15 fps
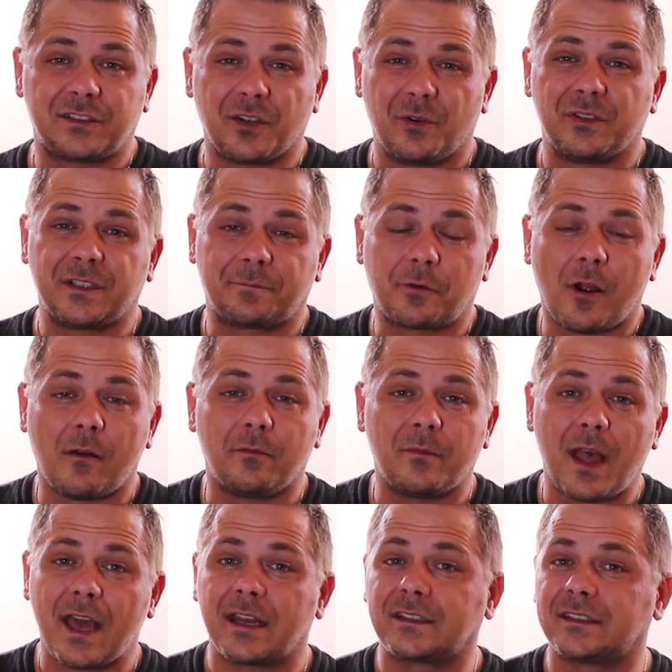It's always a
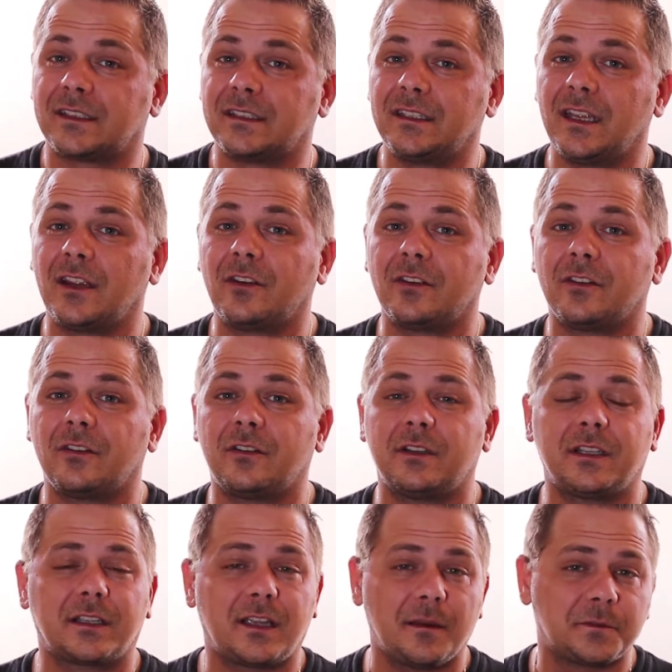problematic scenario and it